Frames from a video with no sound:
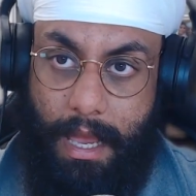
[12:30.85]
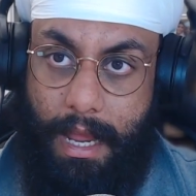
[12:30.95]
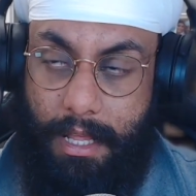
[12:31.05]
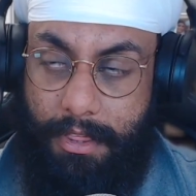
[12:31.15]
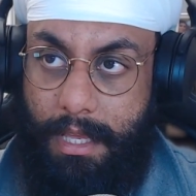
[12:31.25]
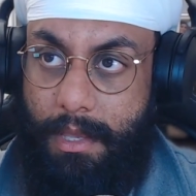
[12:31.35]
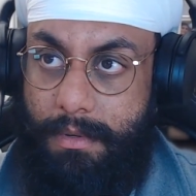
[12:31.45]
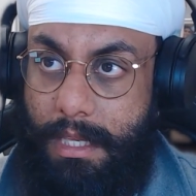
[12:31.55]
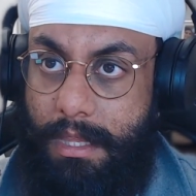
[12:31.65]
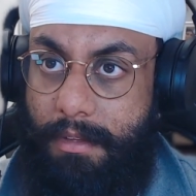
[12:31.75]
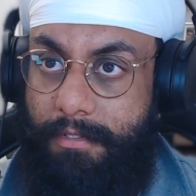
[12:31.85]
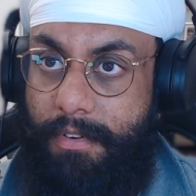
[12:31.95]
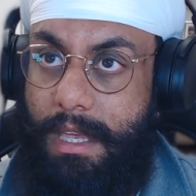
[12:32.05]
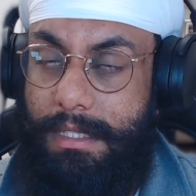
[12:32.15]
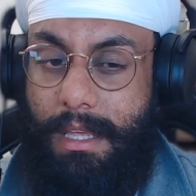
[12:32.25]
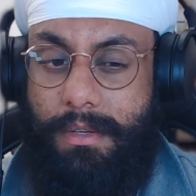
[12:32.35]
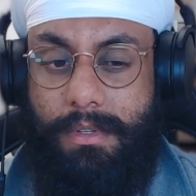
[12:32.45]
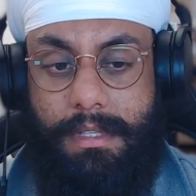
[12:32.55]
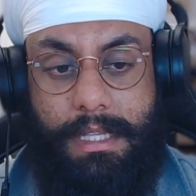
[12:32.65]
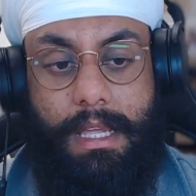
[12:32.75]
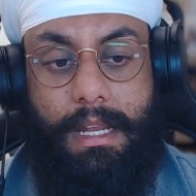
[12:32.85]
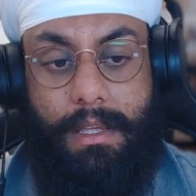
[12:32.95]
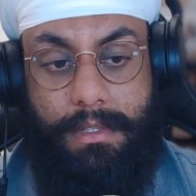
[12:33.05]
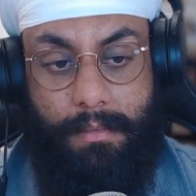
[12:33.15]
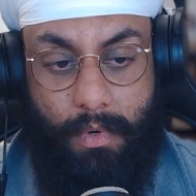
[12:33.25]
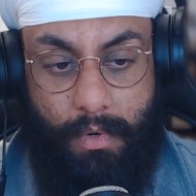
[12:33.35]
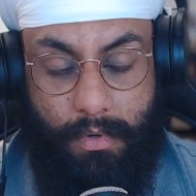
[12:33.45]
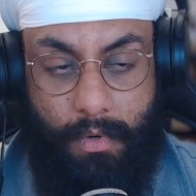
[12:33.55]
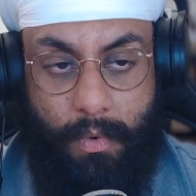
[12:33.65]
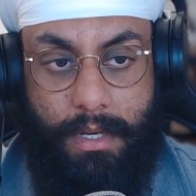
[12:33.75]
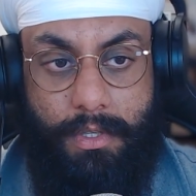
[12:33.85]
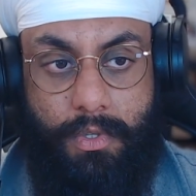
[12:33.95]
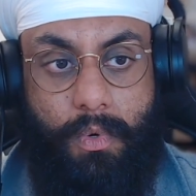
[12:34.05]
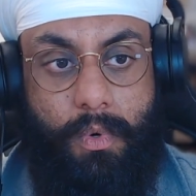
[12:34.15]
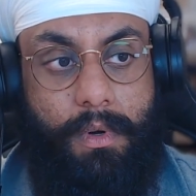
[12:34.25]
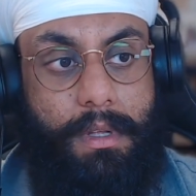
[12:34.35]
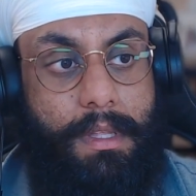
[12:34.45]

And I think it was either the first house or the second house. I'm not quite sure.